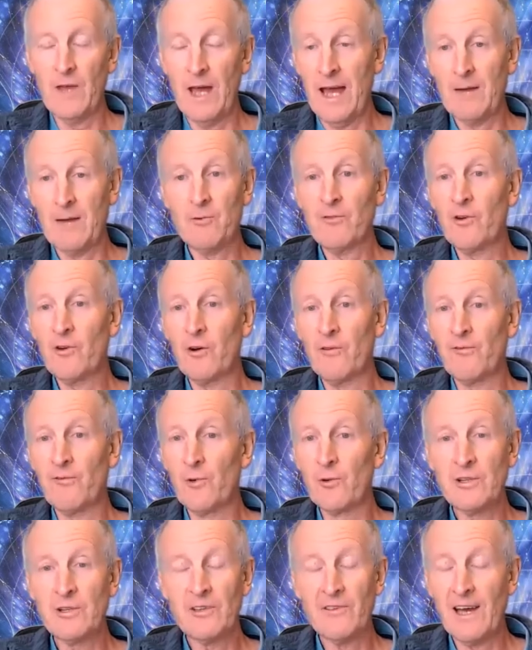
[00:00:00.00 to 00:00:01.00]
And we've got
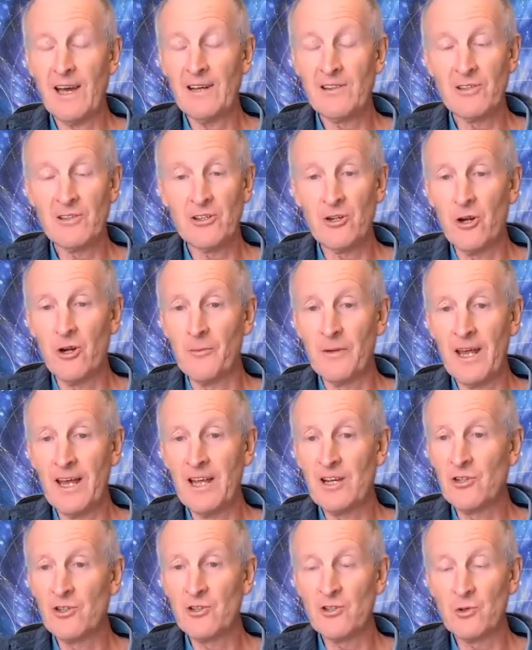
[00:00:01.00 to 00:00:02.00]
40,000
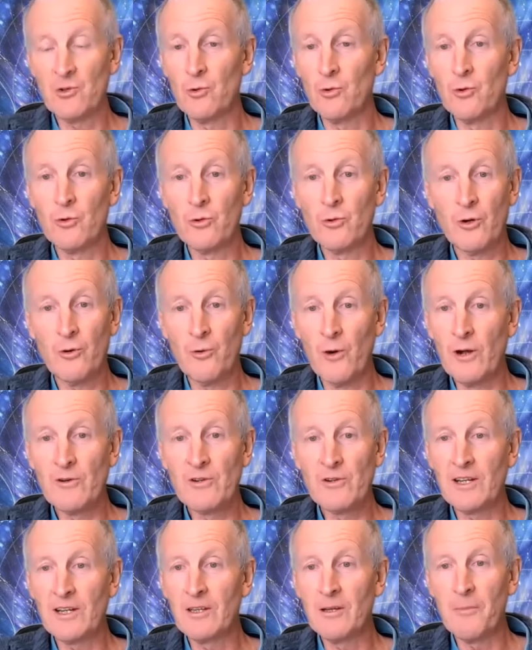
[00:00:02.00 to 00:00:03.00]
denominations all
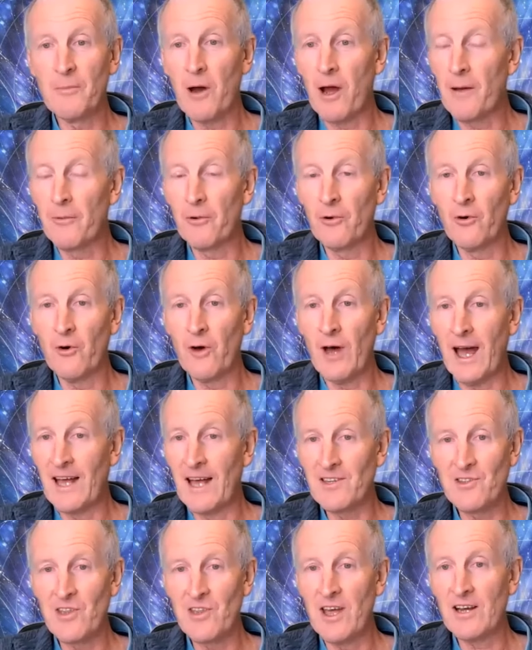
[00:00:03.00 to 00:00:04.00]
quoting the Bible
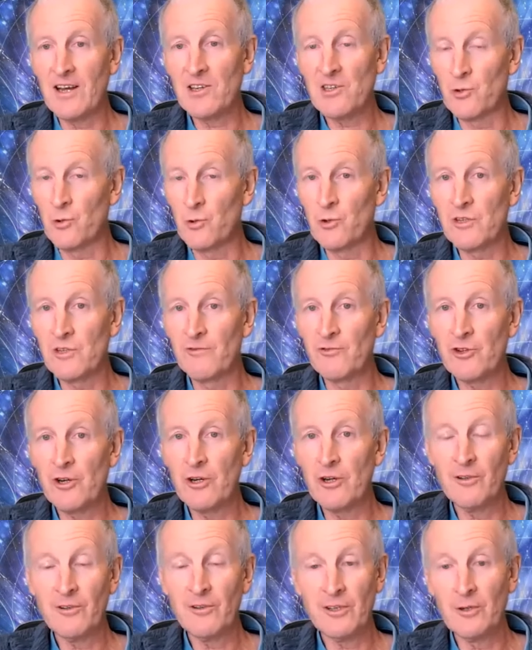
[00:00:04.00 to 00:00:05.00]
as their source of
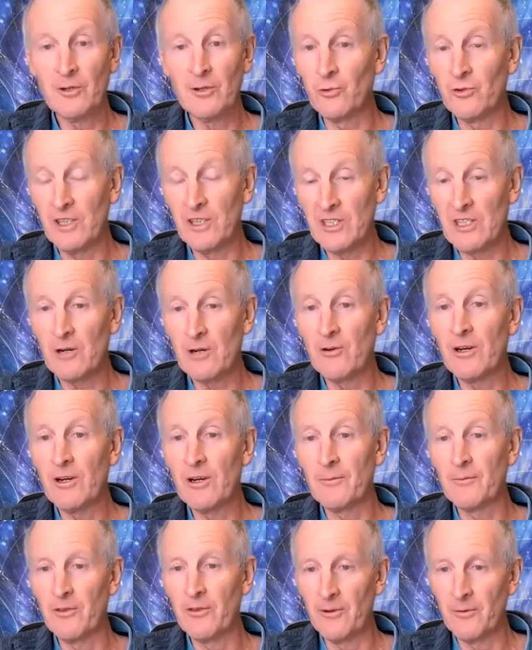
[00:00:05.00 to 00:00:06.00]
truth and all
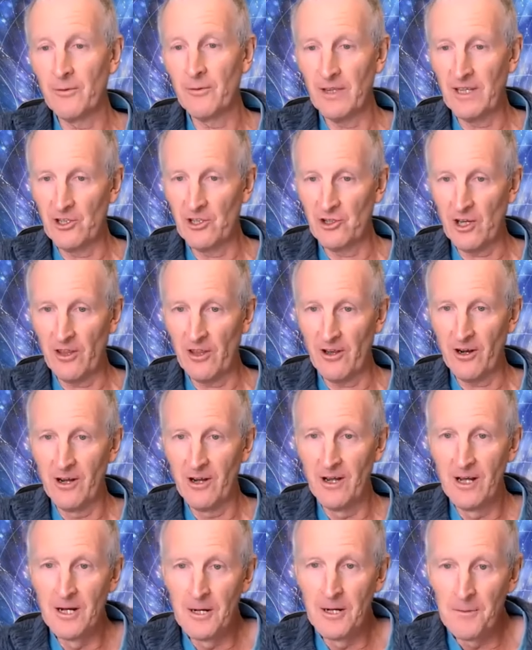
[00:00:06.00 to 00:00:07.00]
disagreeing with them each other.
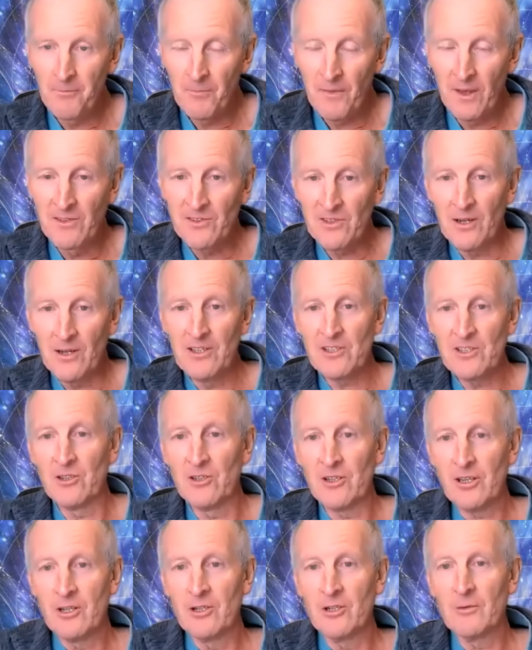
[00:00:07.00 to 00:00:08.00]
So it's
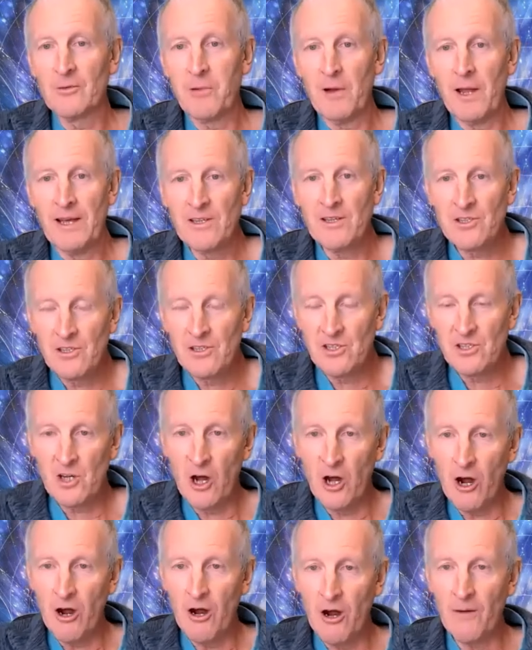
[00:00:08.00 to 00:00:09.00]
not a good place to
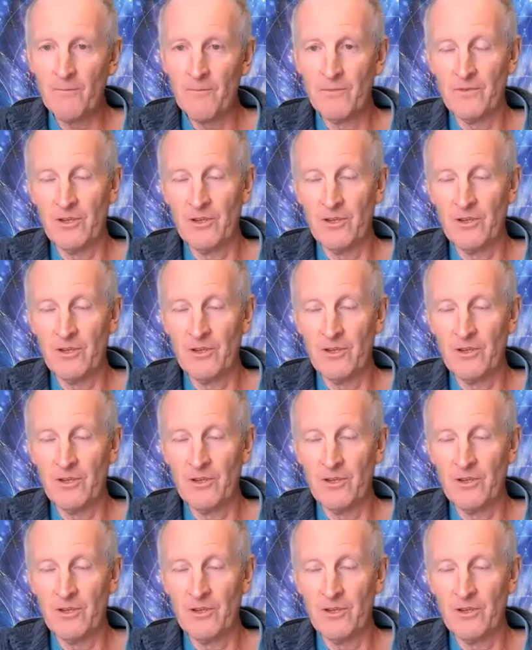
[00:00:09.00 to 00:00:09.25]
start.